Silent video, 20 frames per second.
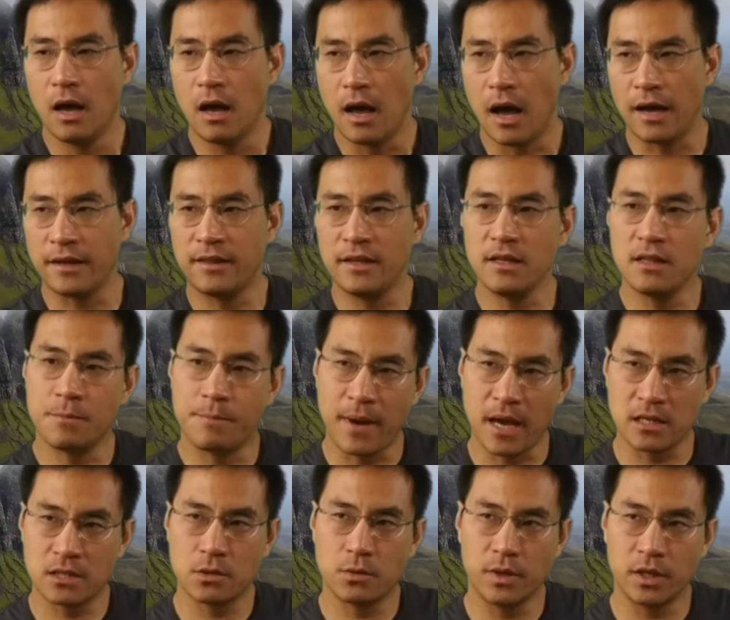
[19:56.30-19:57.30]
I think the
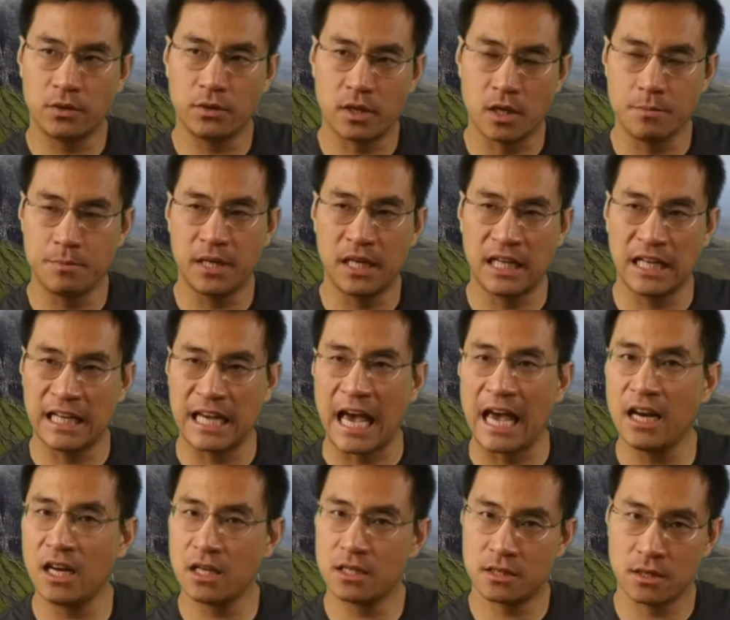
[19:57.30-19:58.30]
best way to compete in
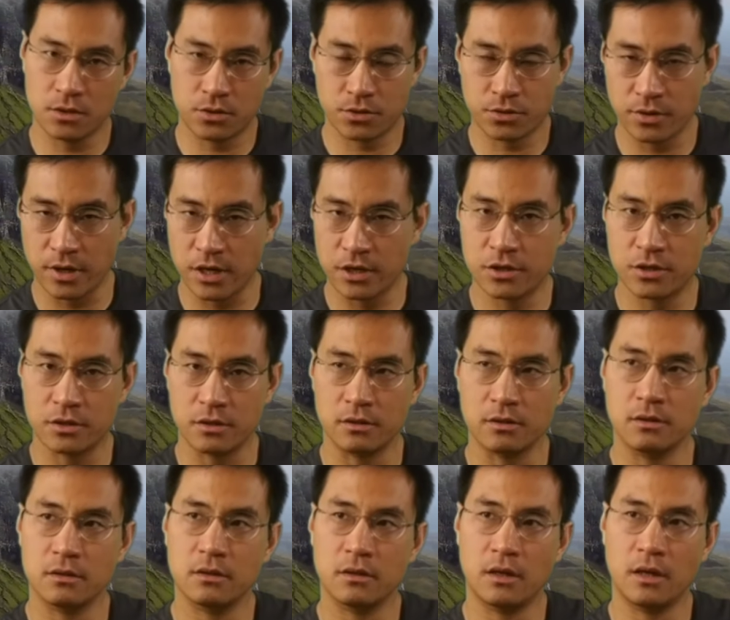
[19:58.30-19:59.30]
any situation
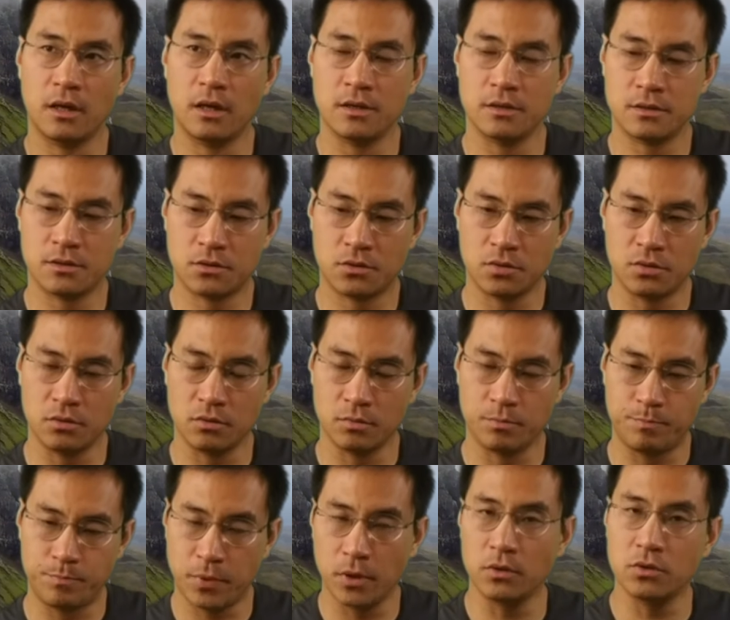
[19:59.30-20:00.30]
is to
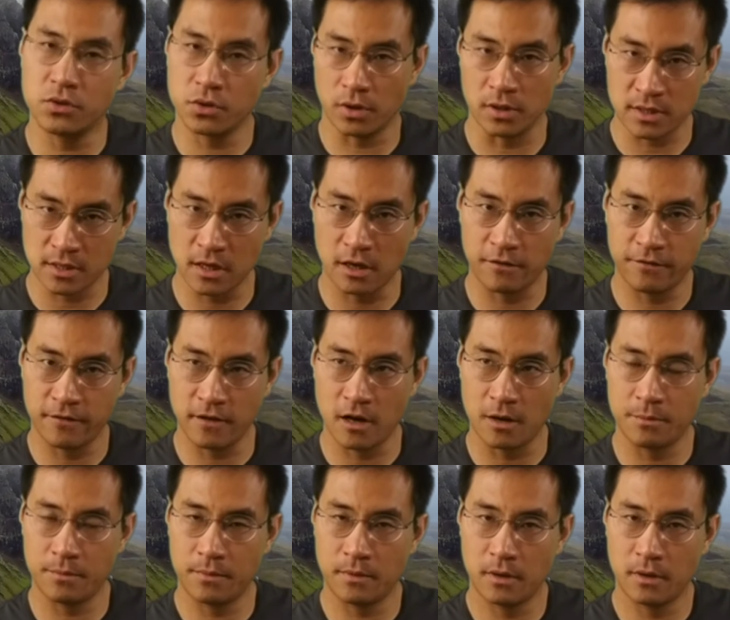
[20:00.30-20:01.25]
build yourself up.